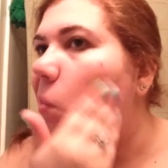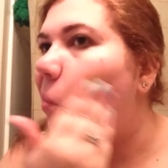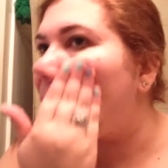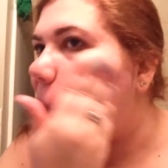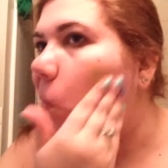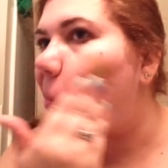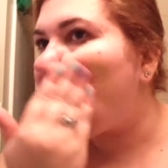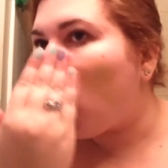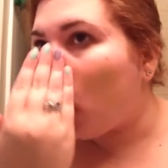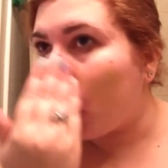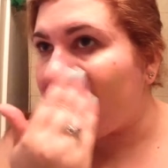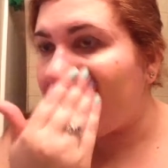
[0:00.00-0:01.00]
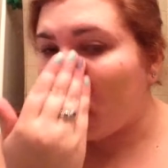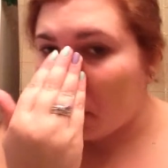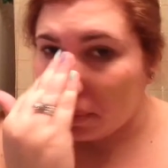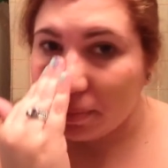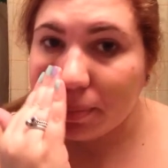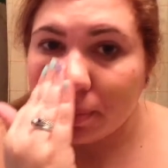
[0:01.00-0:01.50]
exact
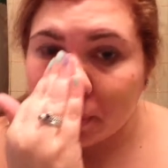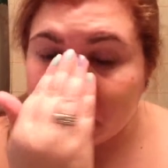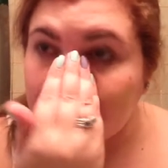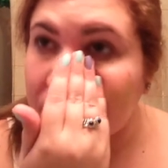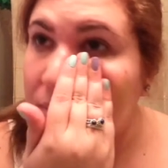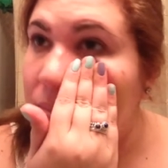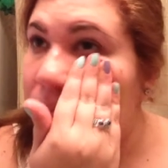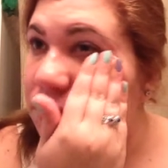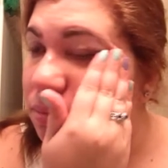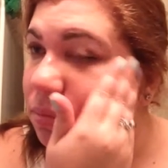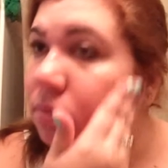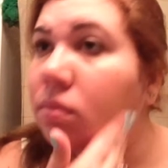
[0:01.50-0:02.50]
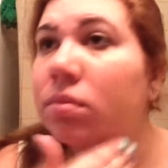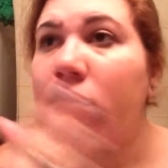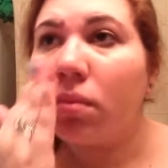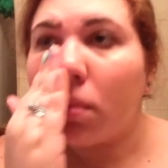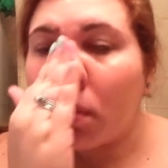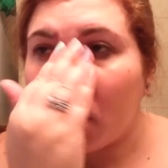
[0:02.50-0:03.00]
color, but it's pretty
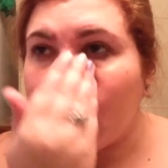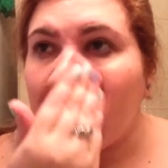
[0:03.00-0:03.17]
close,